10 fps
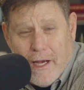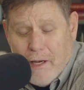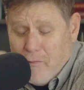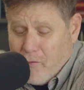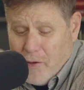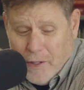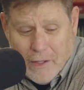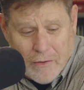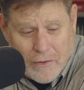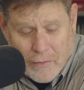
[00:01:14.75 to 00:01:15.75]
I am
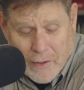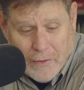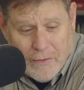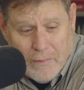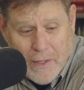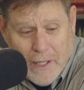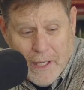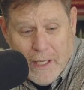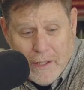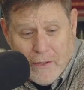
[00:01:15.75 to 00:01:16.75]
really thrilled to
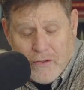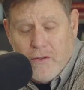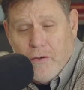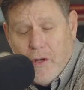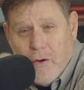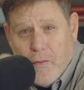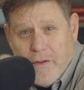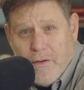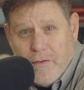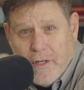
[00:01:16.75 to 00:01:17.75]
be in the studio
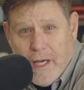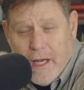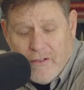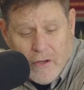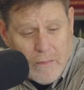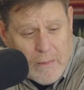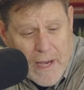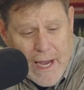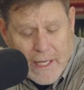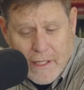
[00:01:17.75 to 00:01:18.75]
with you today. It's good to be
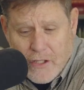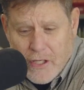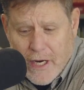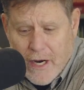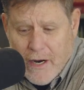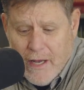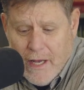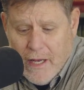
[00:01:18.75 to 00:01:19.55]
back in the chair.